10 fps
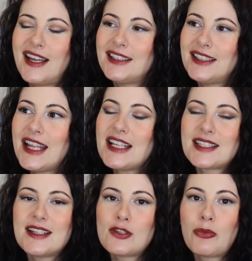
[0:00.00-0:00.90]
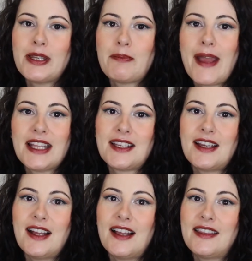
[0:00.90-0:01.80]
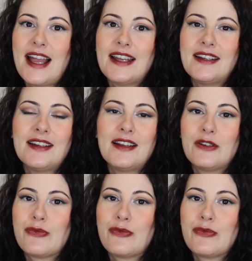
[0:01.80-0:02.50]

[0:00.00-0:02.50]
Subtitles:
at least a little bit better than